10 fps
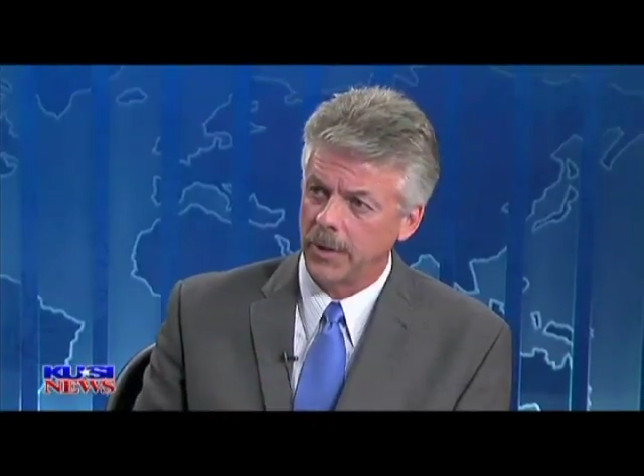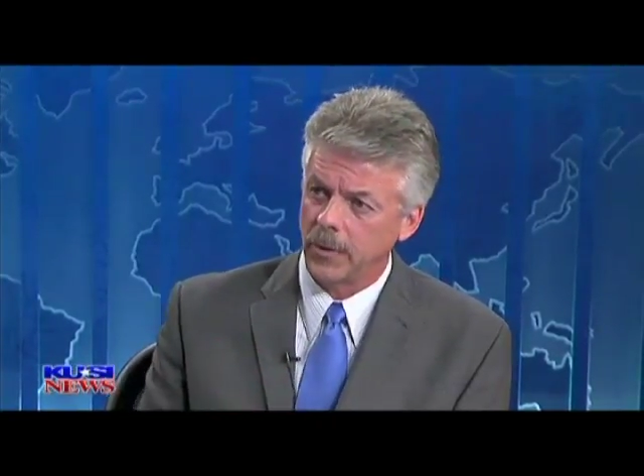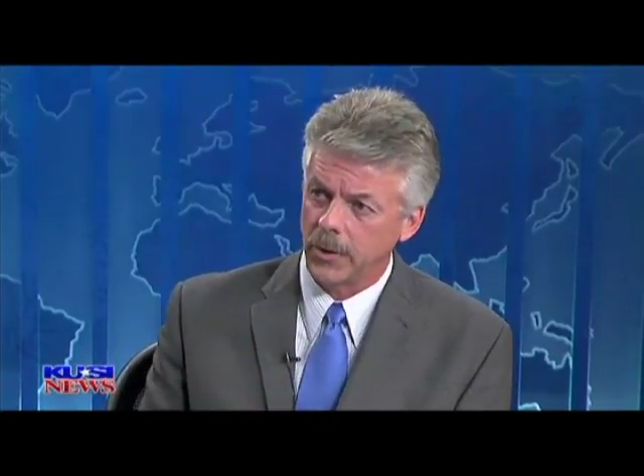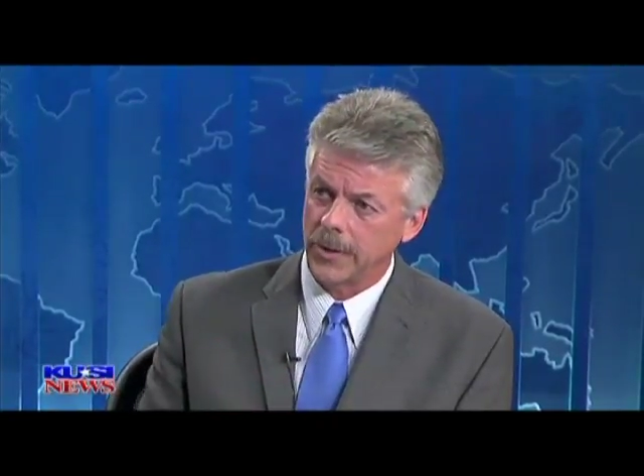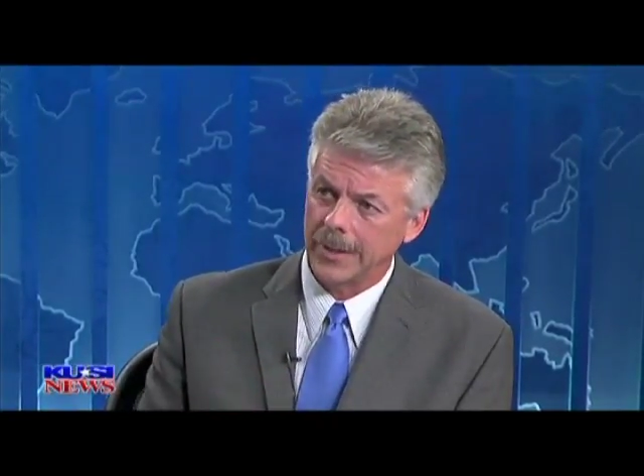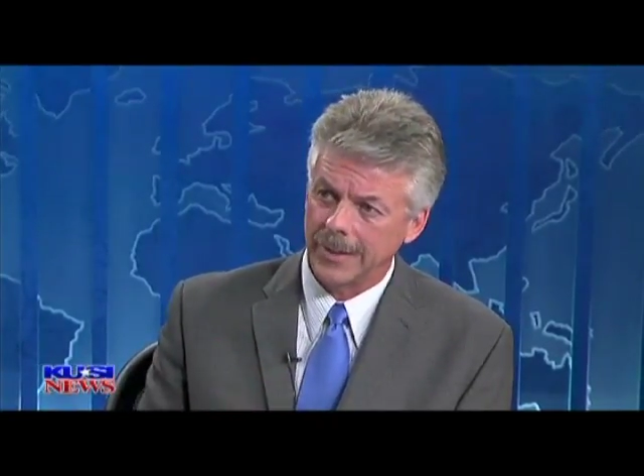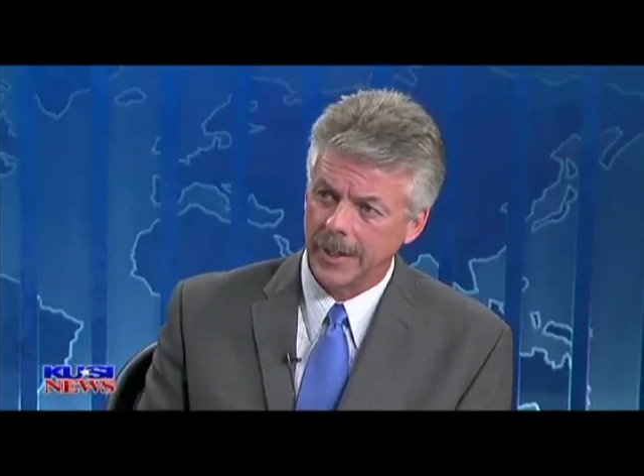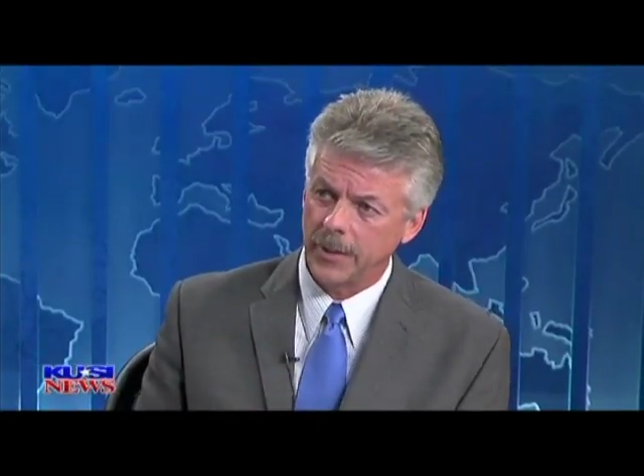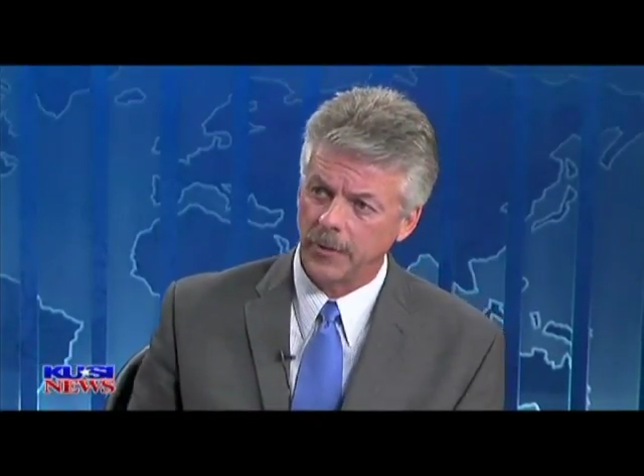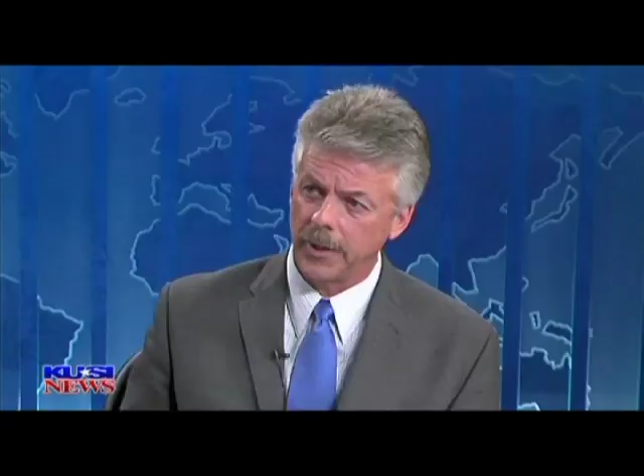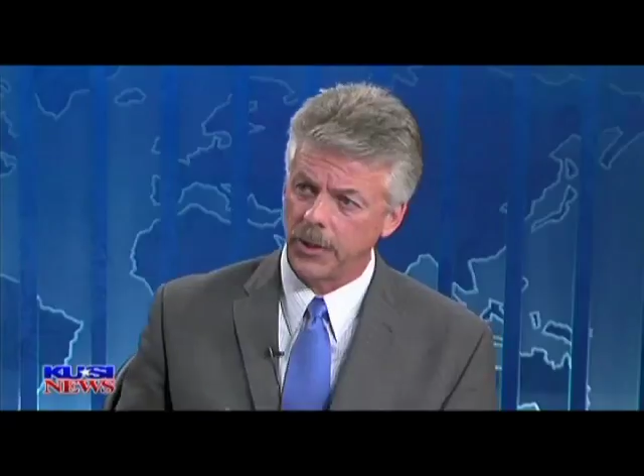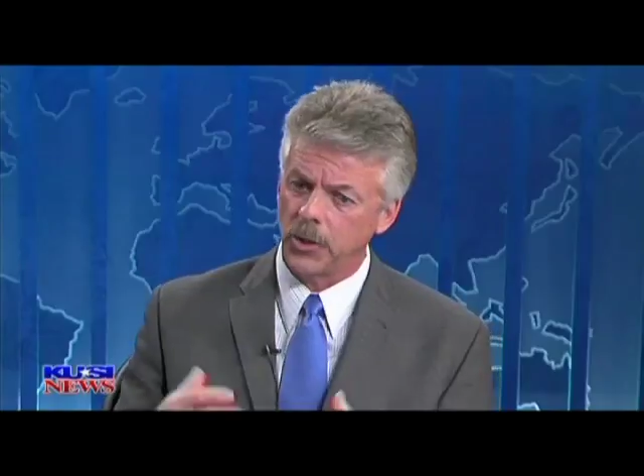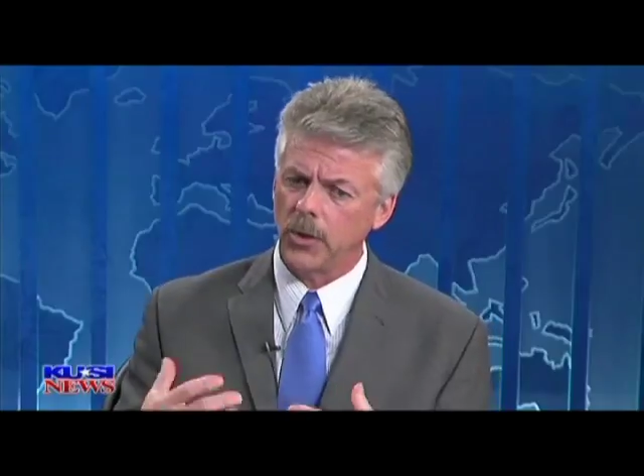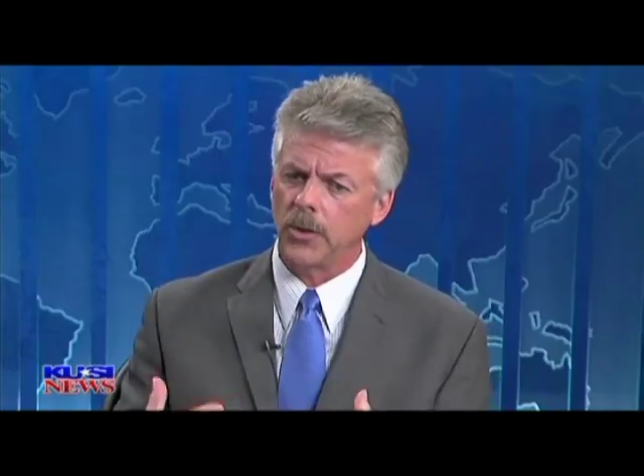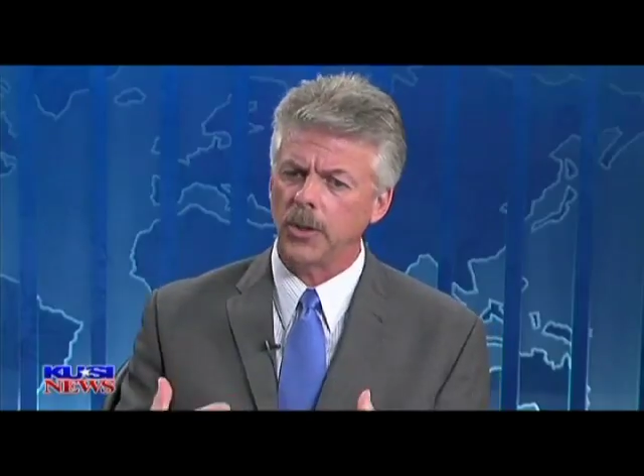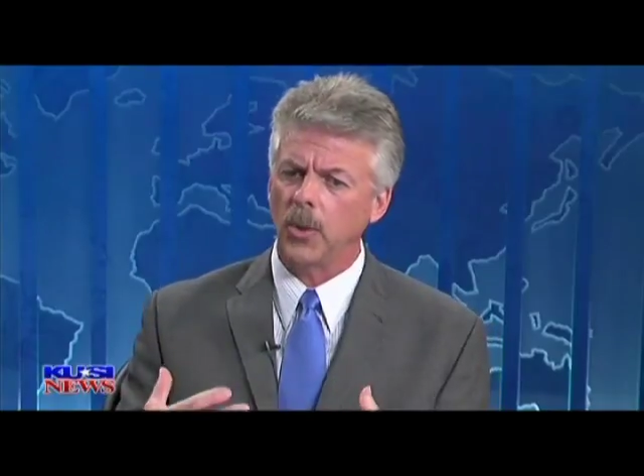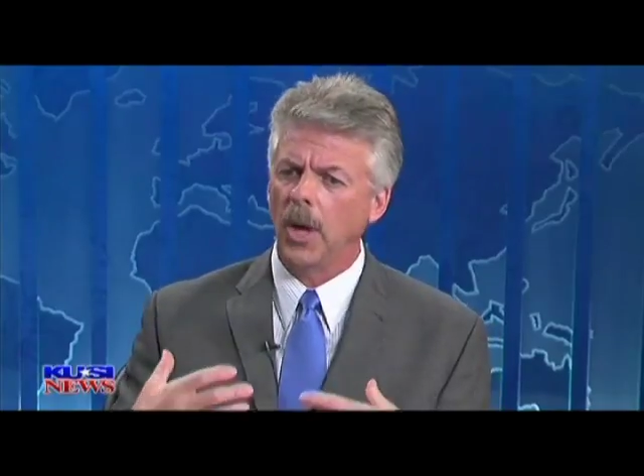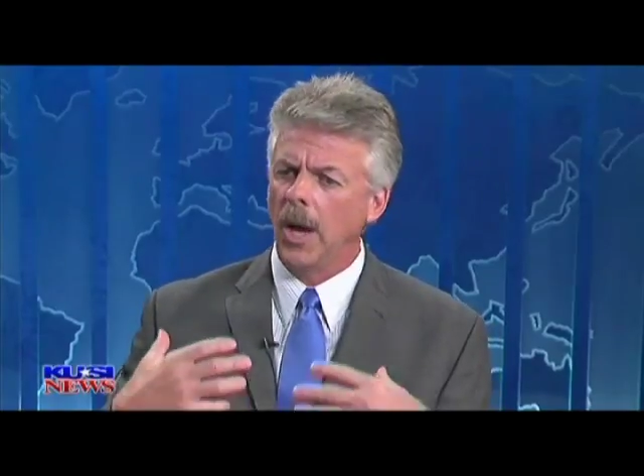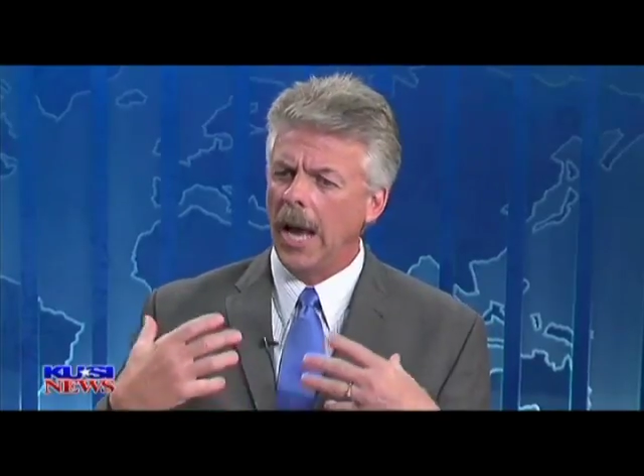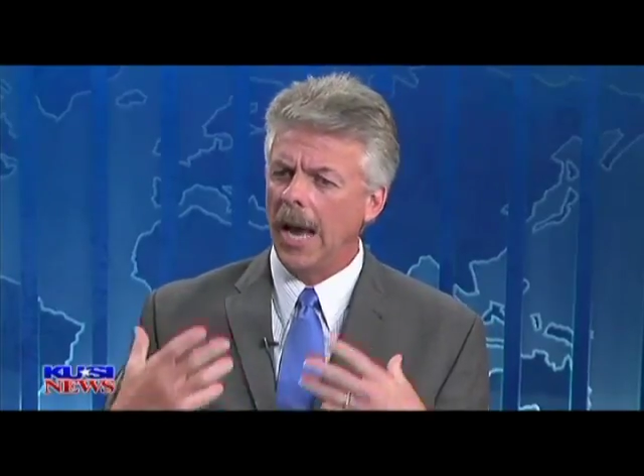of course, extensively to show you
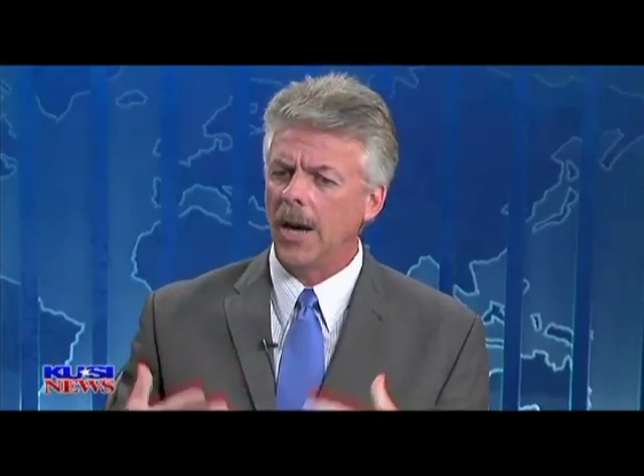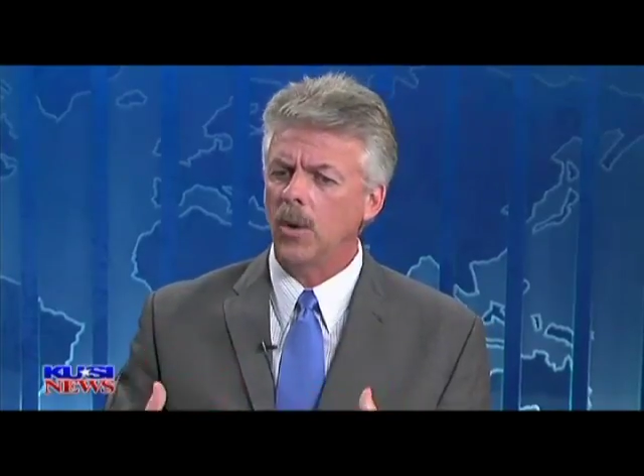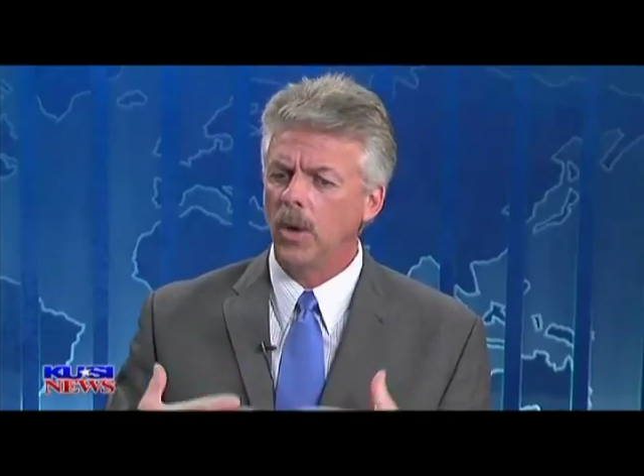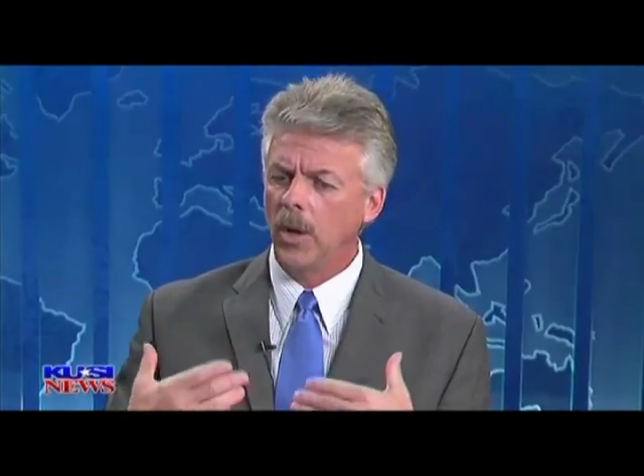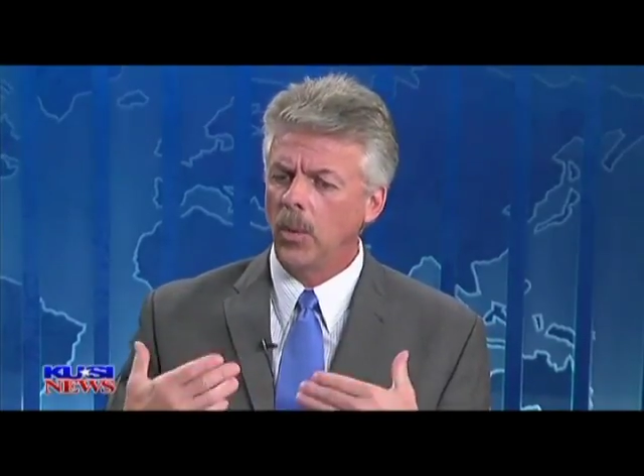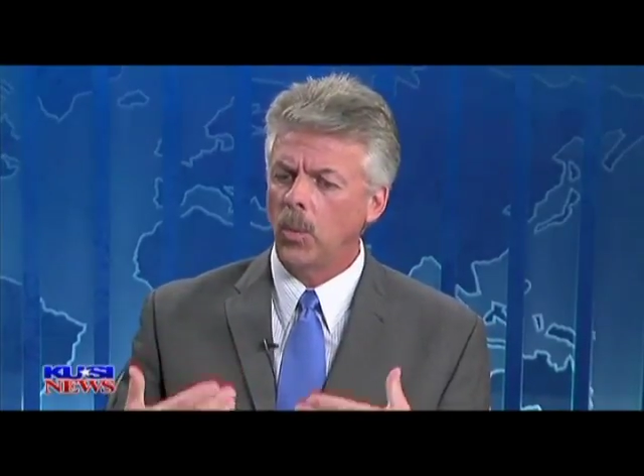how